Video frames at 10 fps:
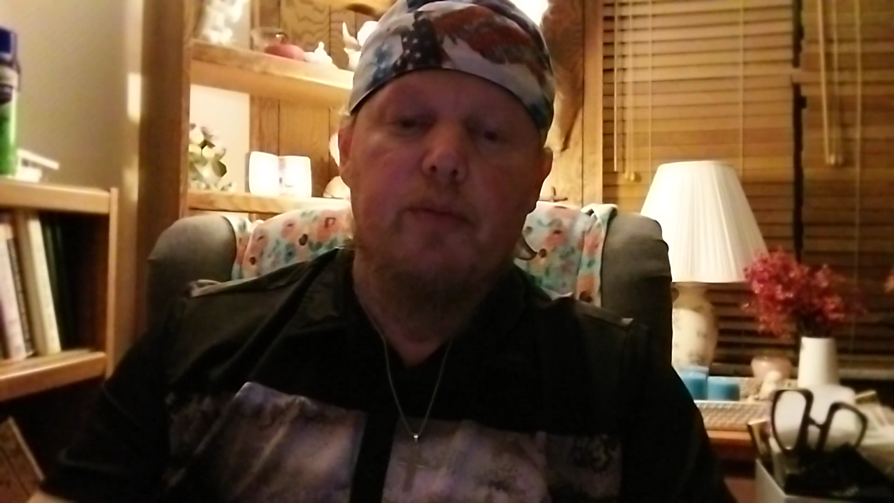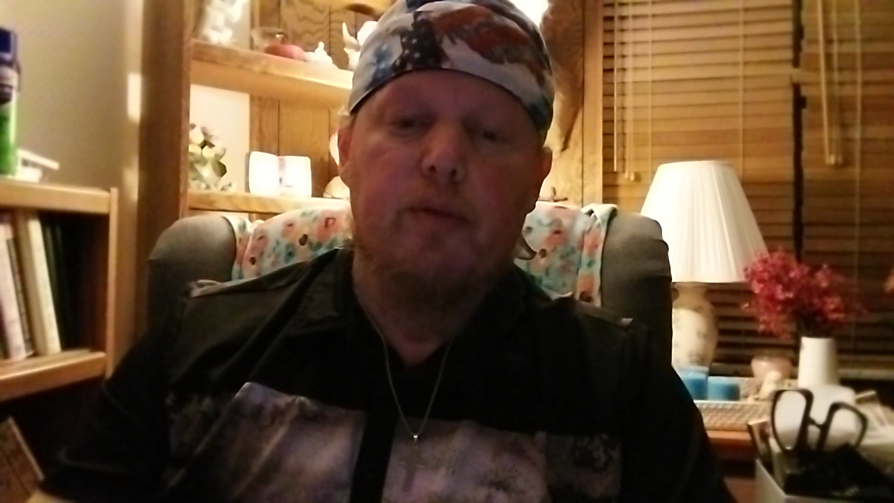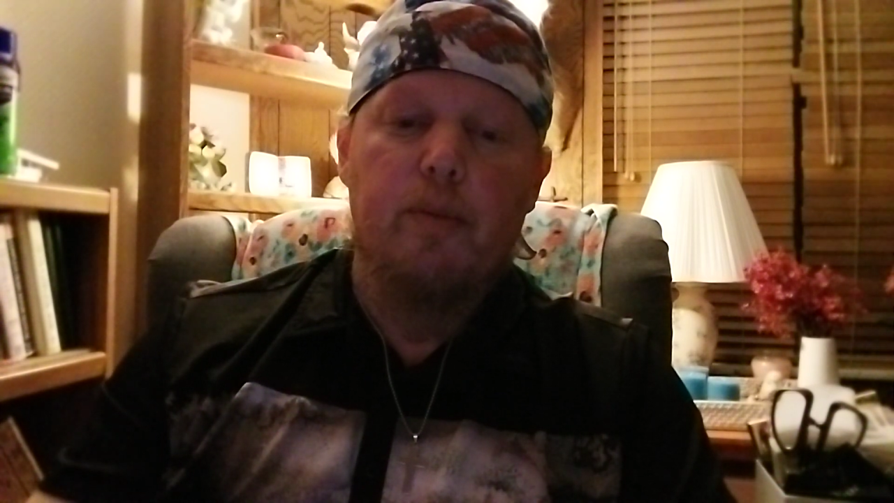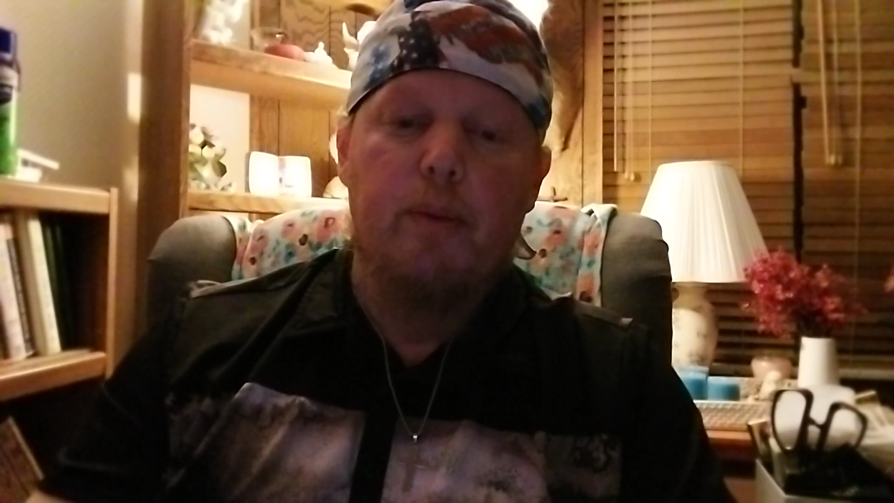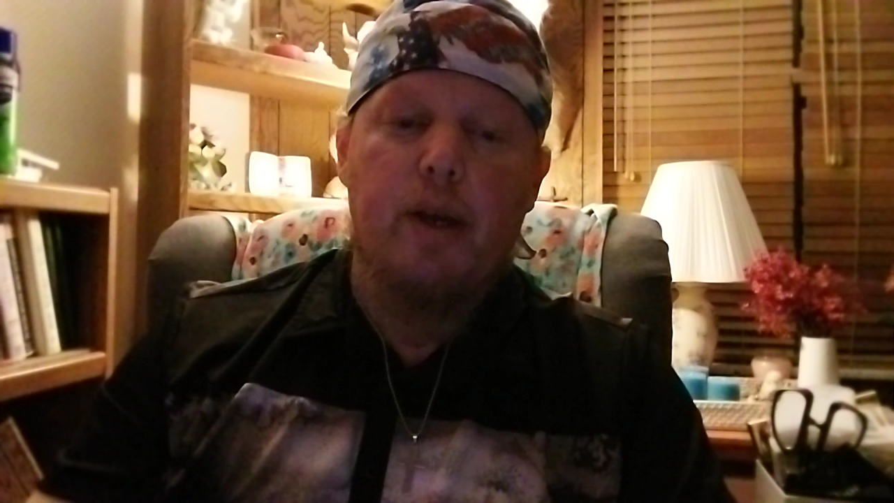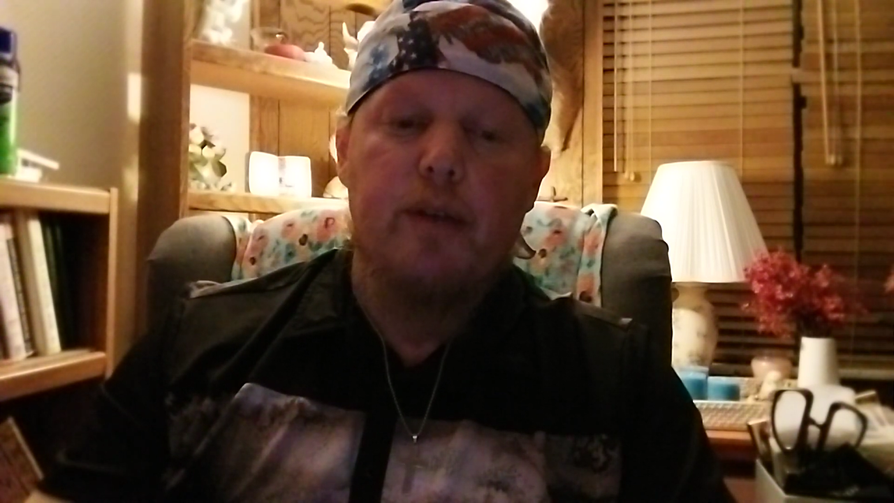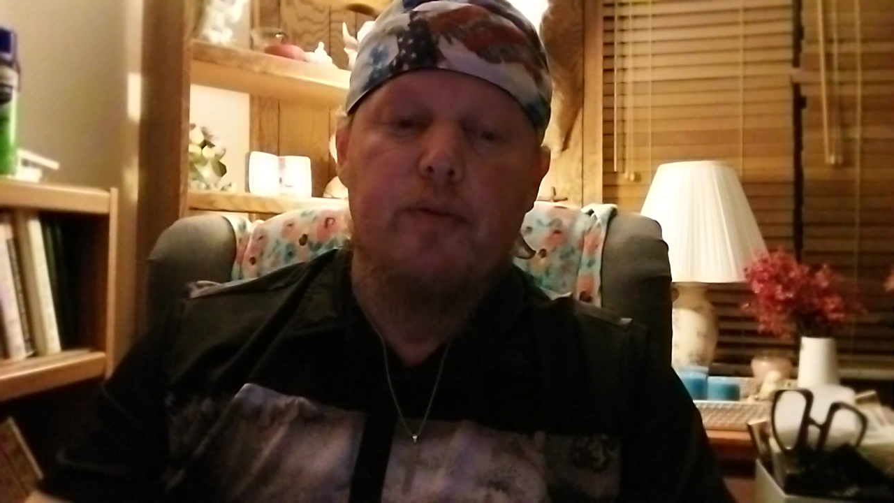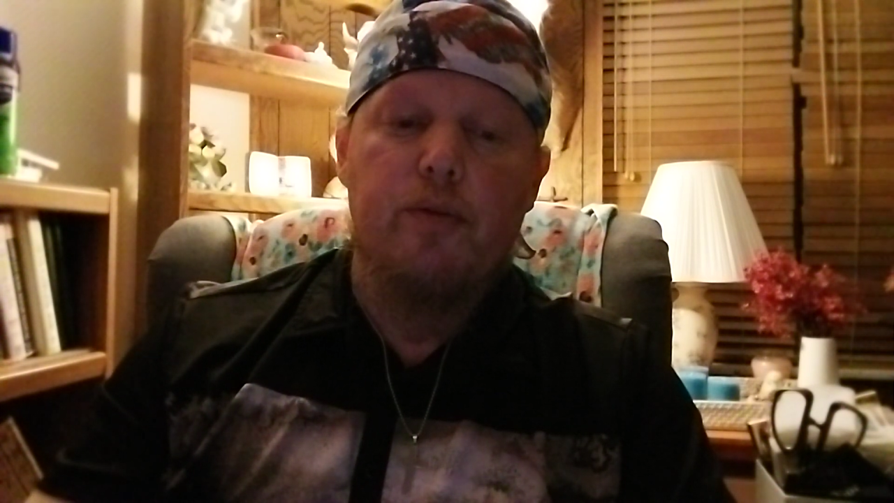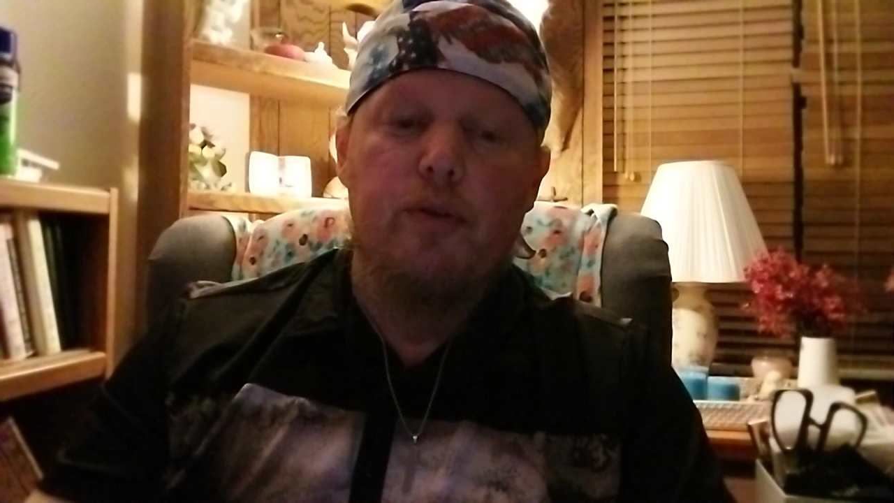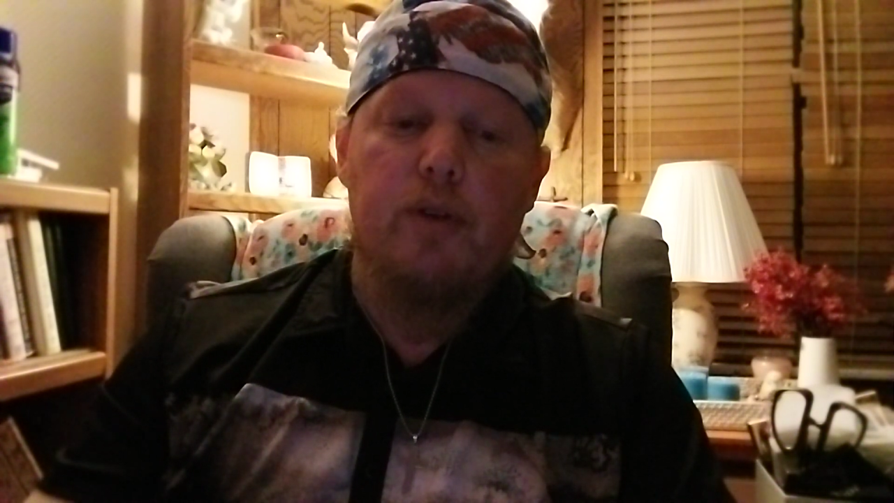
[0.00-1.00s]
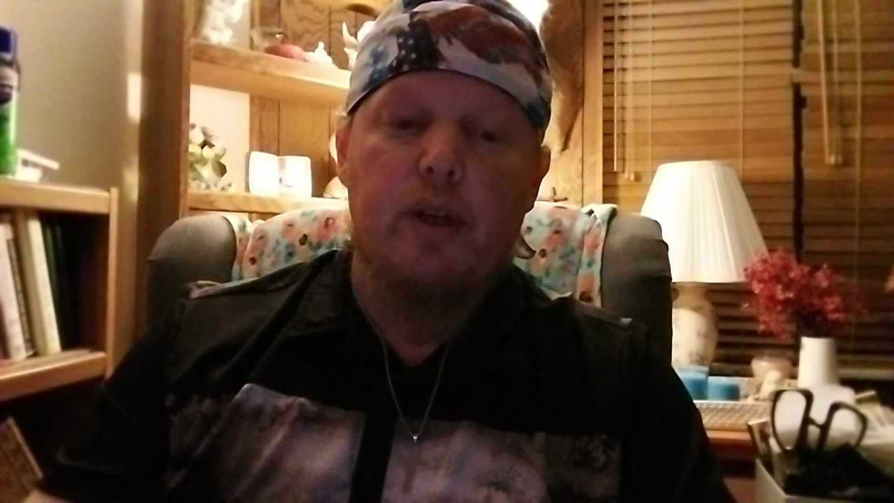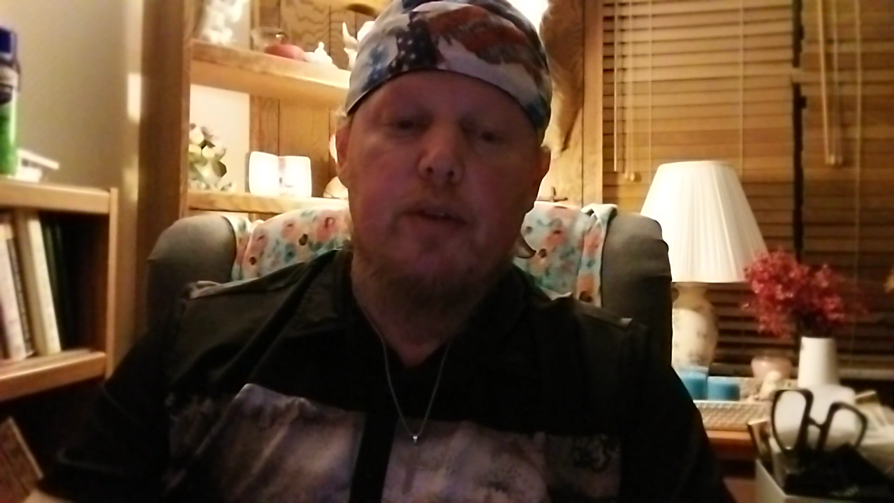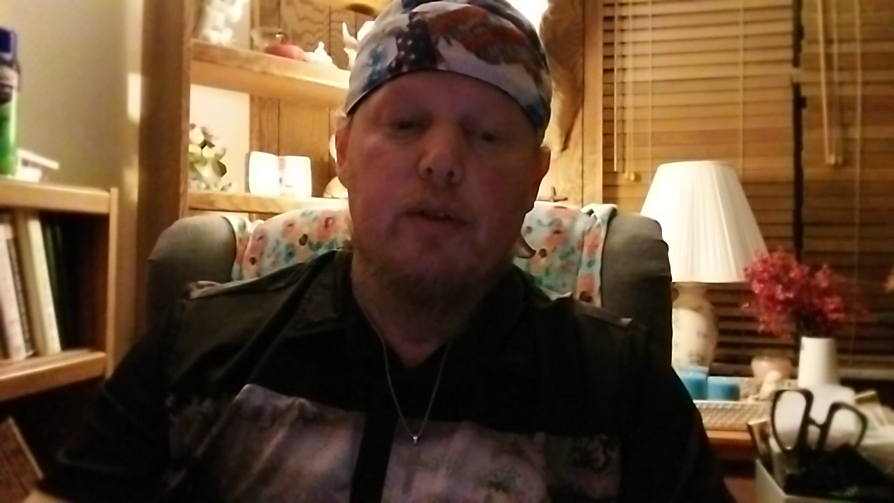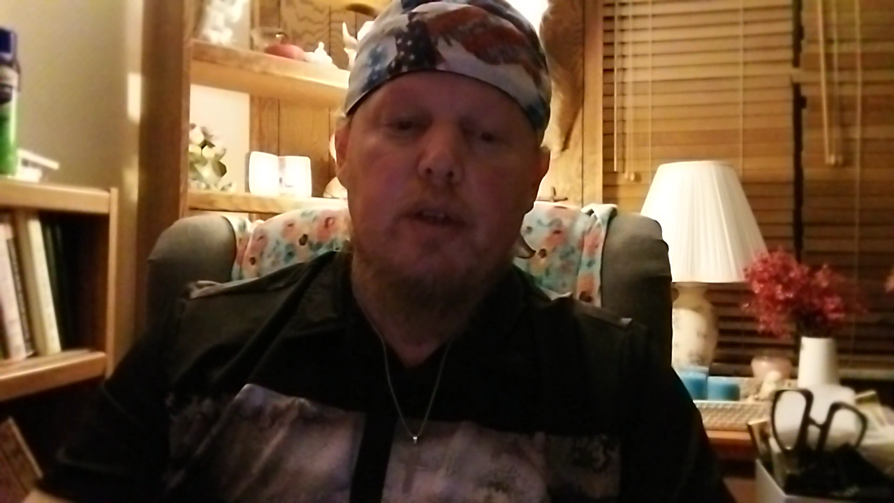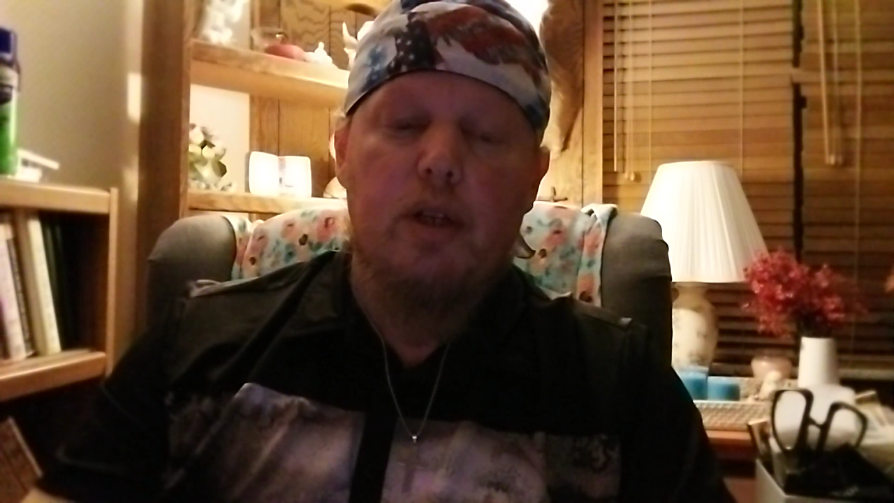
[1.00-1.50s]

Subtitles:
for the past few days.